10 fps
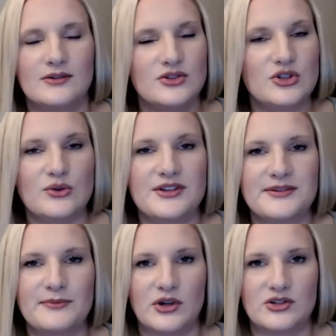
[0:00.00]
do this
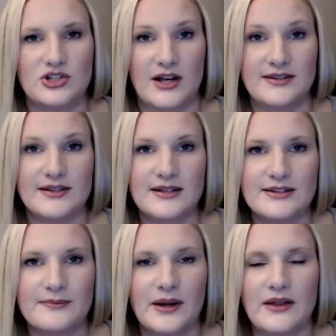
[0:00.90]
book
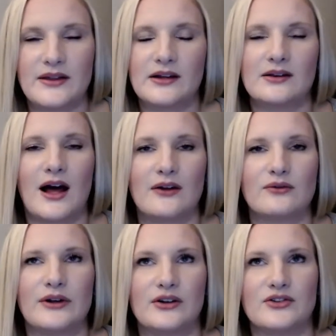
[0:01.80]
justice. But I think a lot of
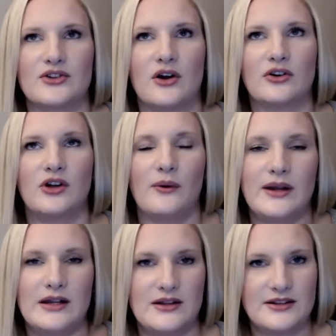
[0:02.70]
readers are
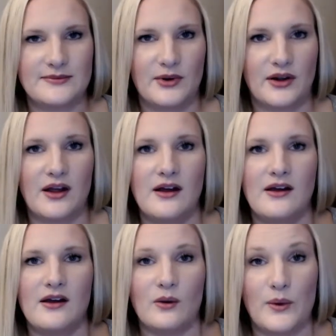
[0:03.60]
going into this book
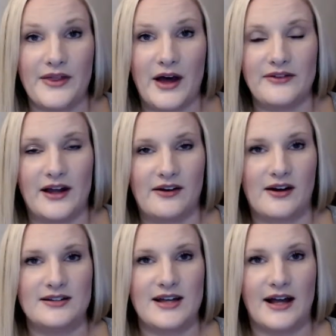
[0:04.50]
without that
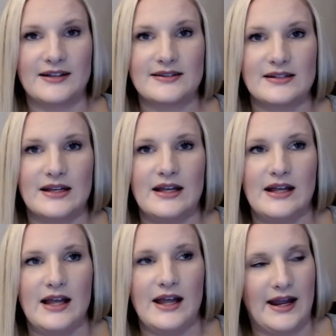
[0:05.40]
context
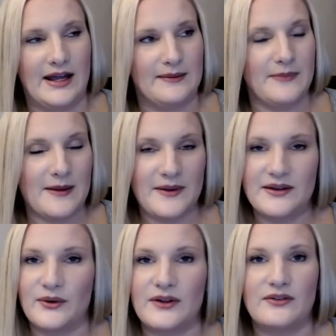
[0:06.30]
and maybe
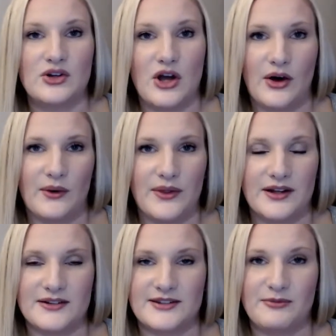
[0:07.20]
don't even know that
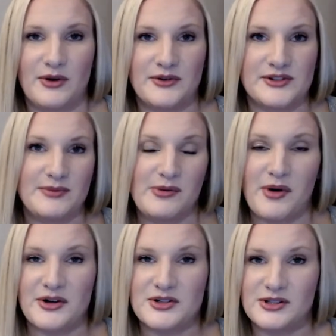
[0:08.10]
it's supposed to be
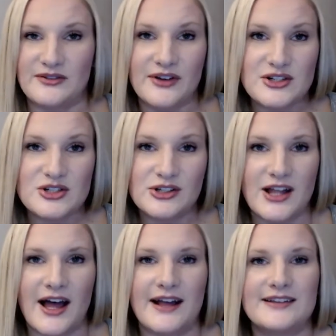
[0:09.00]
partially
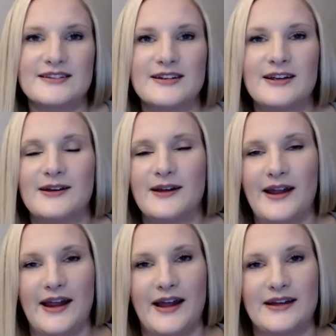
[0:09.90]
fictionalized
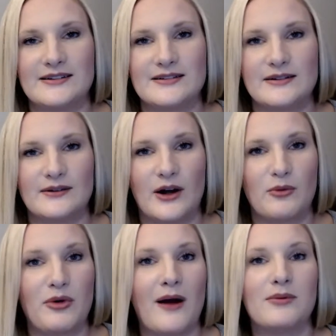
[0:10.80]
and are
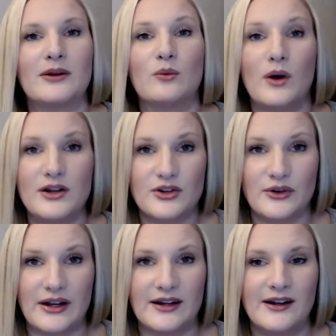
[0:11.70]
probably
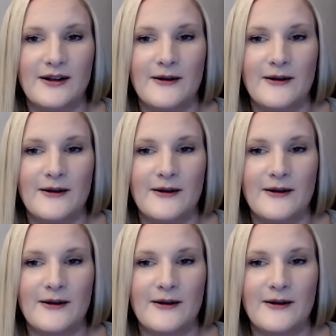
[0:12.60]
wondering